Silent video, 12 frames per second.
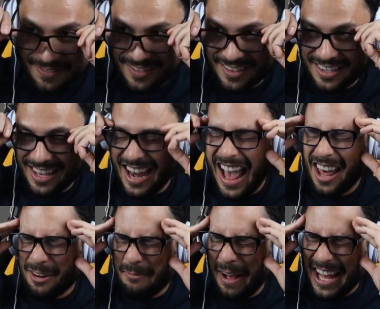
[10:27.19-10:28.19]
Get out
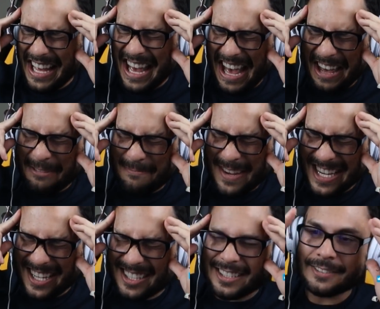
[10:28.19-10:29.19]
of my head,
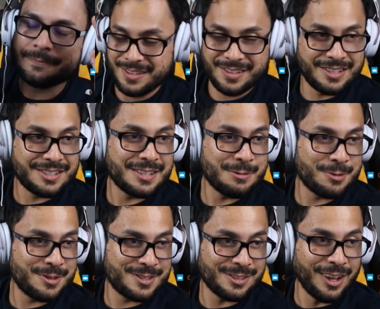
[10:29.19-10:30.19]
Mika. Let's see where
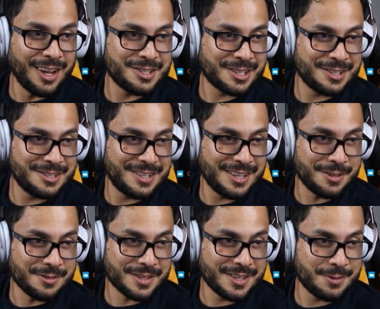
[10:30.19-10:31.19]
this logic
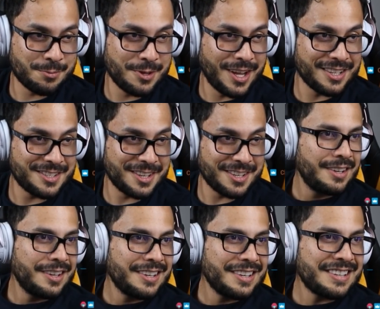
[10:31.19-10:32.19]
continues, because we're not done
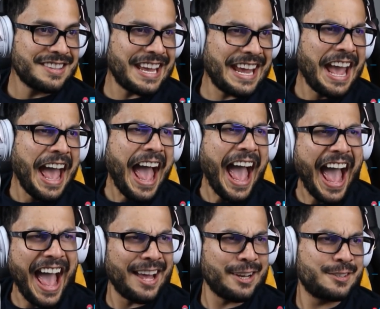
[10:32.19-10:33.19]
here. They
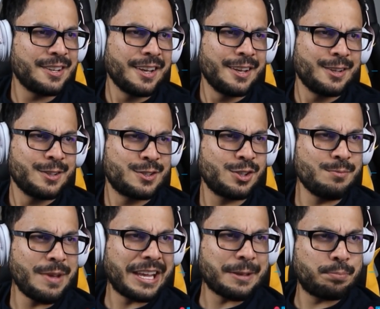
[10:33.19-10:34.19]
had to
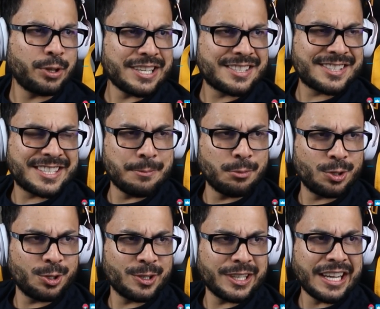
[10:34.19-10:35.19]
make it play
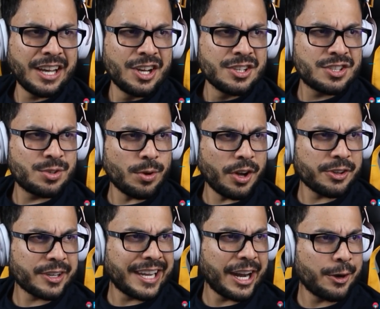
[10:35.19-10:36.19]
similarly to other
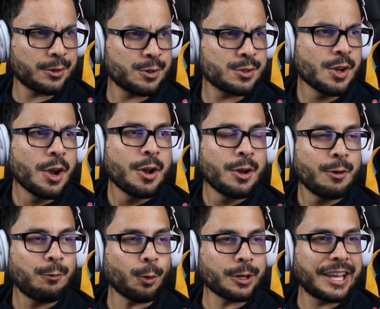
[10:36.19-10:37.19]
characters
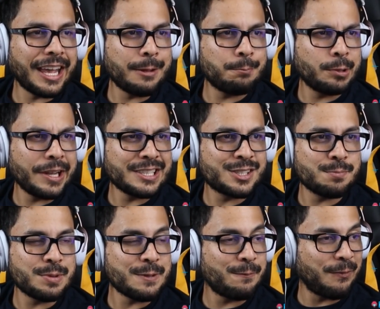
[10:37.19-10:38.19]
for gameplay to
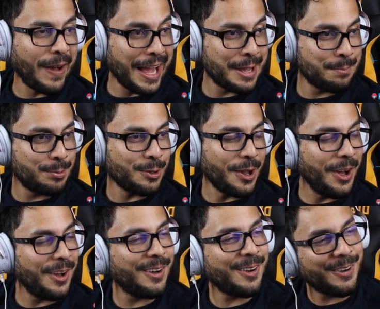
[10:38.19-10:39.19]
be viable.
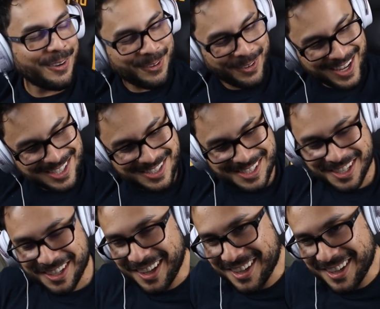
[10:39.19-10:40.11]
Oh, I see.